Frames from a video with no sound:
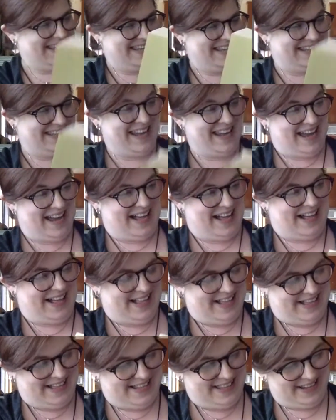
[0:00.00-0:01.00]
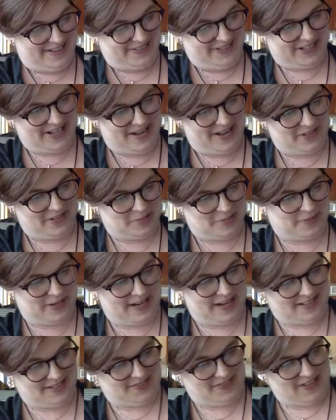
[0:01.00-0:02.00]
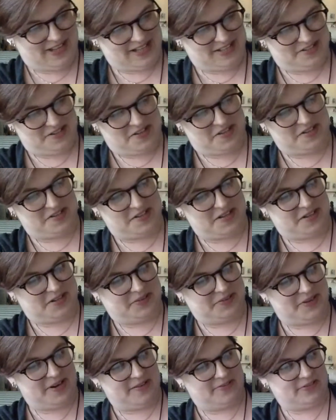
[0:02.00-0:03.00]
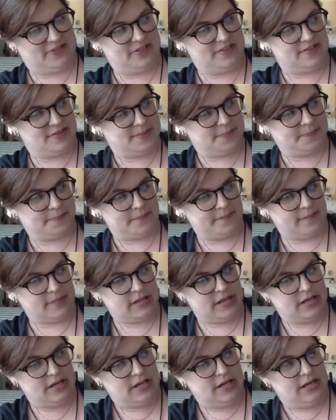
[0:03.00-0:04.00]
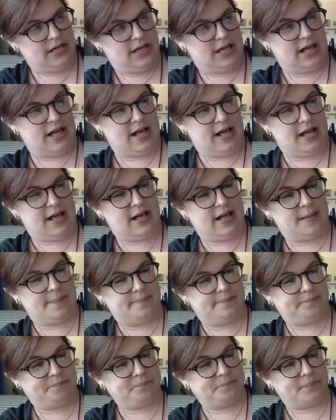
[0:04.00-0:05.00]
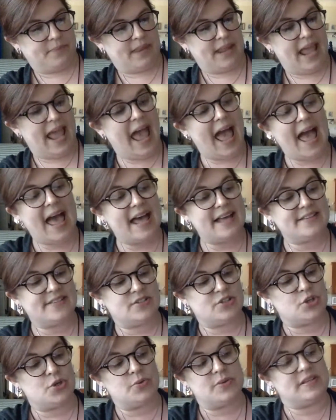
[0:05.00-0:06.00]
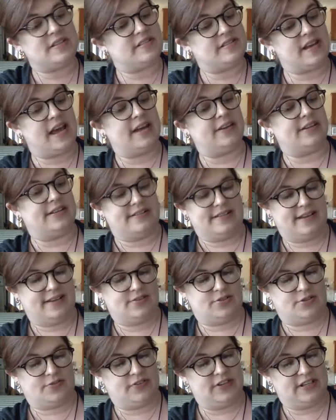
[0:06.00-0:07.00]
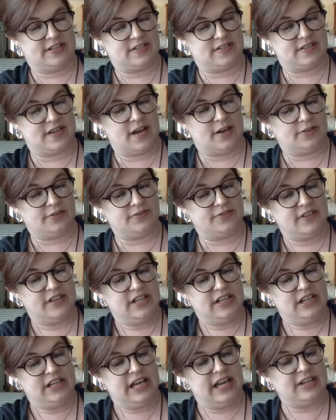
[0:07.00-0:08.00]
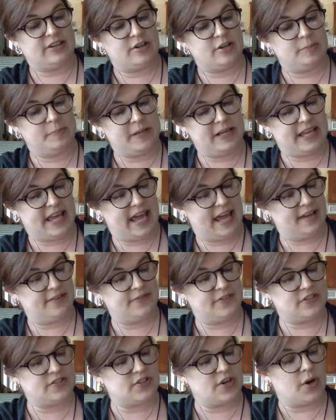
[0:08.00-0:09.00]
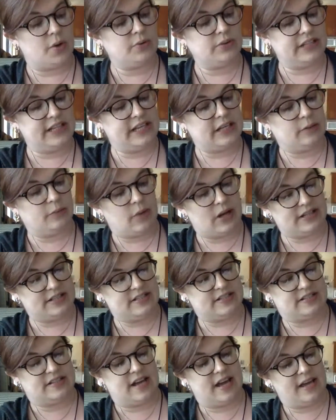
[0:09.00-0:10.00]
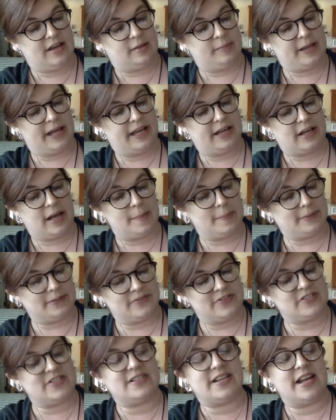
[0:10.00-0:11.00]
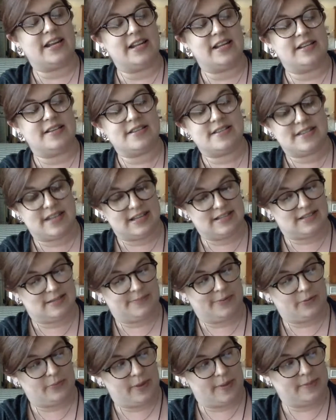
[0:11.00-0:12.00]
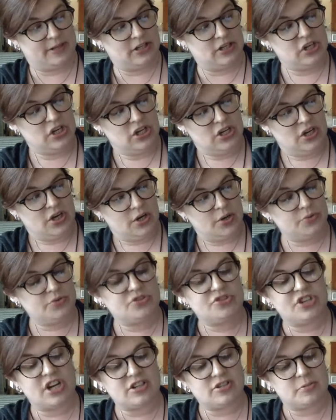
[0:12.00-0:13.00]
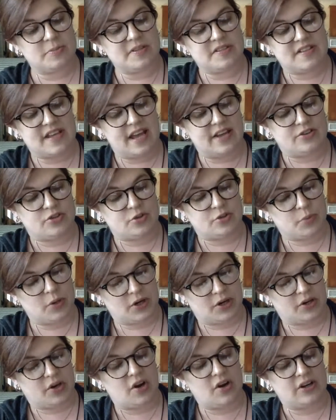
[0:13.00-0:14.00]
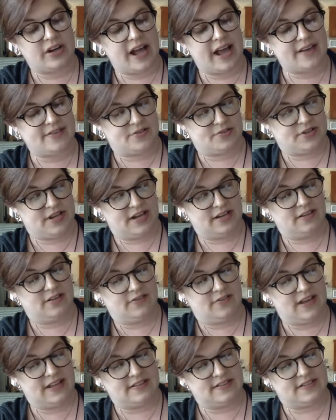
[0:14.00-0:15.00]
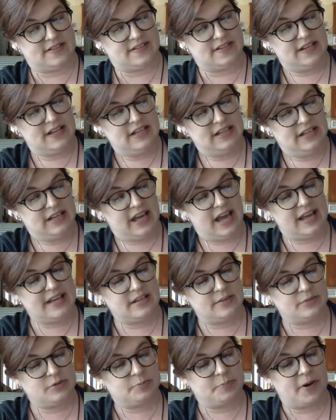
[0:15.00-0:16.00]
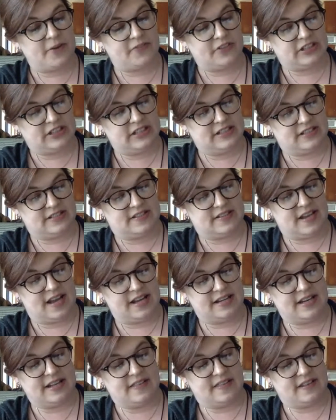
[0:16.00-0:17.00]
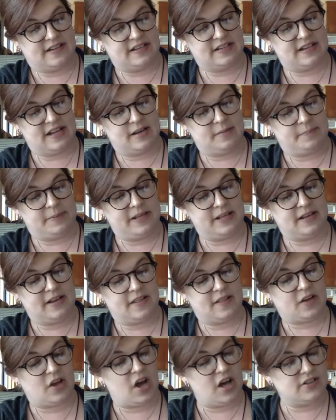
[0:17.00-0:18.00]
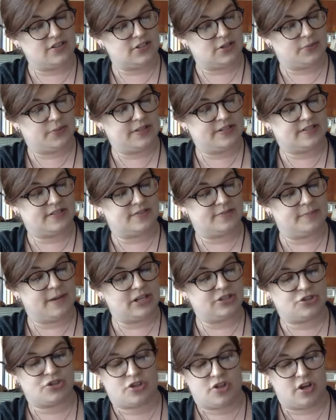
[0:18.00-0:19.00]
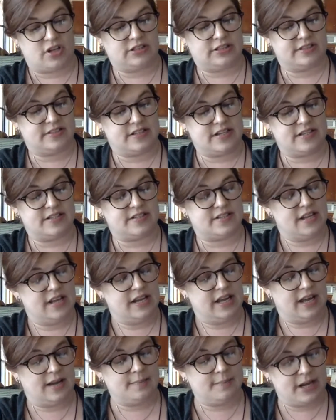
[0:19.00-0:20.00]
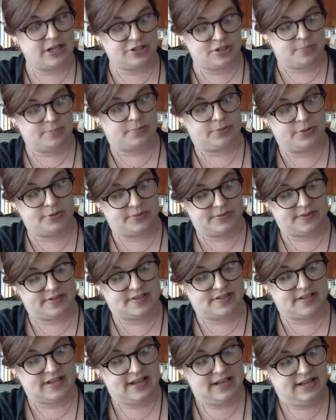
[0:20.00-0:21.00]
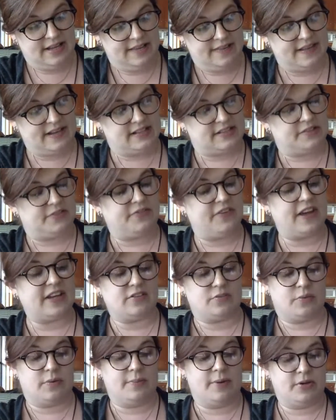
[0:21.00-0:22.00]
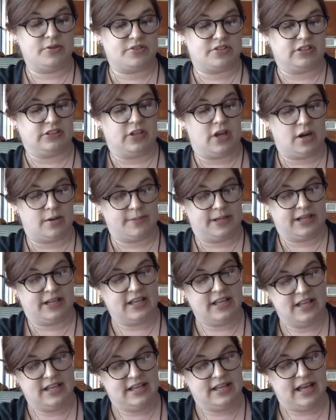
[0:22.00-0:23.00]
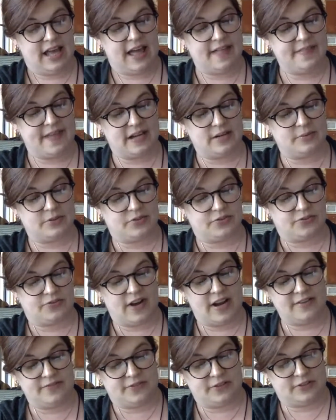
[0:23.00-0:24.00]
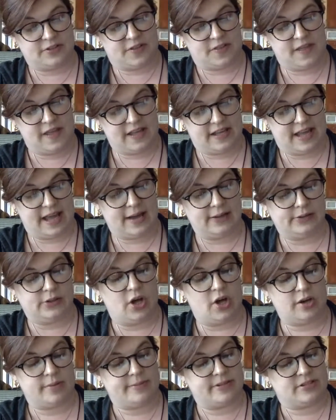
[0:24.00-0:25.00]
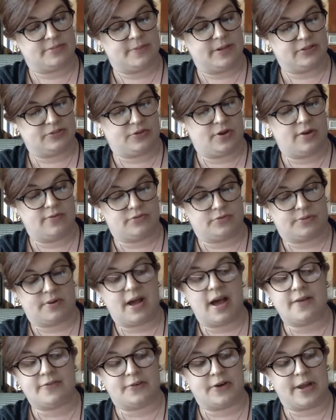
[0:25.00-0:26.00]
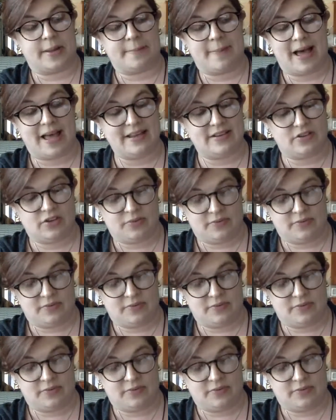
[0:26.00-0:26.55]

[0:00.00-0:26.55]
Yeah, I would not be surprised if that's the subtle reference. As to the sad catastrophe itself, it could be canvassed only in one style by a couple of steady, sensible women whose judgments had to work on ascertained events, and it was perfectly decided that it had been the consequence of much thoughtlessness and much imprudence, that its effects were most alarming, and that it was frightful to think how long Miss Musgrove's recovery might